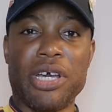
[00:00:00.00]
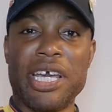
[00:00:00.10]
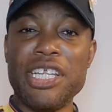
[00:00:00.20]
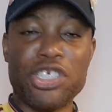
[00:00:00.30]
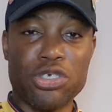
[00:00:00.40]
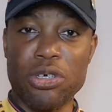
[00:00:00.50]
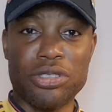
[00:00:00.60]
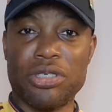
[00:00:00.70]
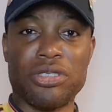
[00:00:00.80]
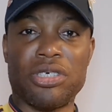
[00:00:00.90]
any
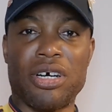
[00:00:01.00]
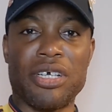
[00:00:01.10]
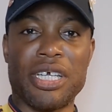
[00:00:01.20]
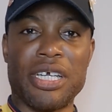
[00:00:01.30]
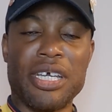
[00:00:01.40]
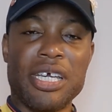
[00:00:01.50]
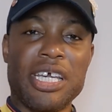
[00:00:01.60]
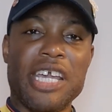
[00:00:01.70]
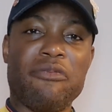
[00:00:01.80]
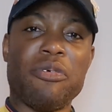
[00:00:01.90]
shots on target.
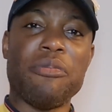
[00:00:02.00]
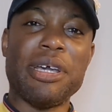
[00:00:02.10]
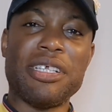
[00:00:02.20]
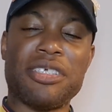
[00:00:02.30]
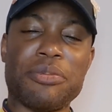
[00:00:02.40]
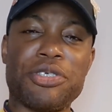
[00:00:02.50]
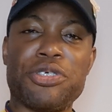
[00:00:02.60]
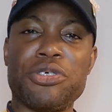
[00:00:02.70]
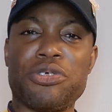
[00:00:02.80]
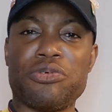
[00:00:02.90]
Even when we made the
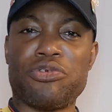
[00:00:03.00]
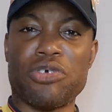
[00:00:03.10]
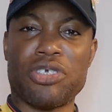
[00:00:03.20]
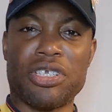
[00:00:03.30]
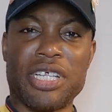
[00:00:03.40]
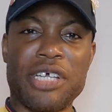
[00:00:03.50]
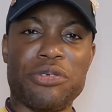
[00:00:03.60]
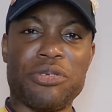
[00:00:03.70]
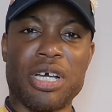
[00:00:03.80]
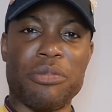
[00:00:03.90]
substitutions with Trossard and
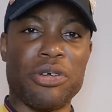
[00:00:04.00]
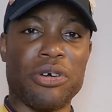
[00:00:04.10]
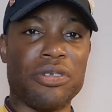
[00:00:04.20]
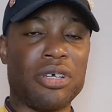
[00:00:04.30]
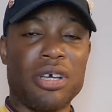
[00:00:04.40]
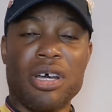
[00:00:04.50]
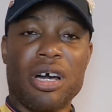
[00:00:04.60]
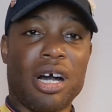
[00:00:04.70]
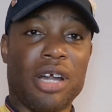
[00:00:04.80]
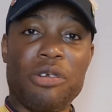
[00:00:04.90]
Jesus coming on,
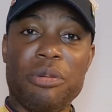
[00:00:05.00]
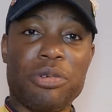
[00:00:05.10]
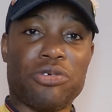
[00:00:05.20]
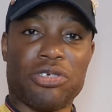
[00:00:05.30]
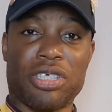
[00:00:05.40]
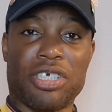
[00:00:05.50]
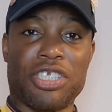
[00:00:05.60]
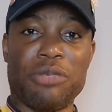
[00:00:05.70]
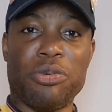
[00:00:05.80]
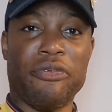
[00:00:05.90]
I don't remember Trossard
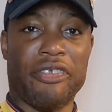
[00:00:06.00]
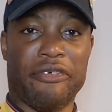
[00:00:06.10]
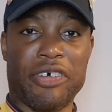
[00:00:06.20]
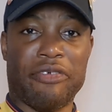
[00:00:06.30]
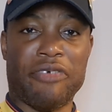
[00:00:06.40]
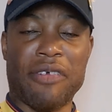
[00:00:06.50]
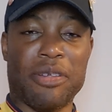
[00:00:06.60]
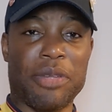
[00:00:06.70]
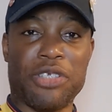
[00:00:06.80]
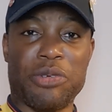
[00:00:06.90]
touching the ball for the first 5 to
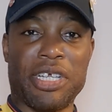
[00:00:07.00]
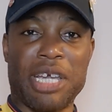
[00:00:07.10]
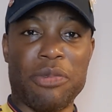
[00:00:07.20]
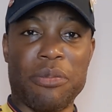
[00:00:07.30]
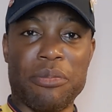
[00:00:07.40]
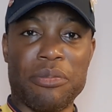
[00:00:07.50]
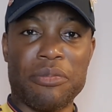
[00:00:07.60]
10 minutes when he came on.